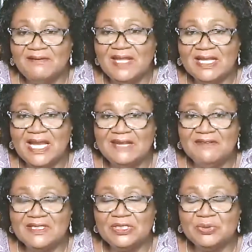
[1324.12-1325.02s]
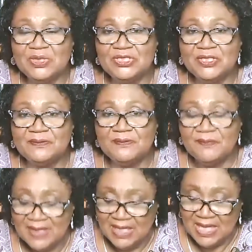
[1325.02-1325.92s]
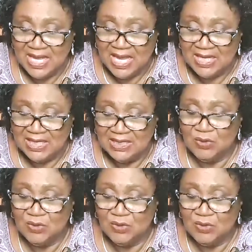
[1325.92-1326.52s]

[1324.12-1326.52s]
that kind of a situation. The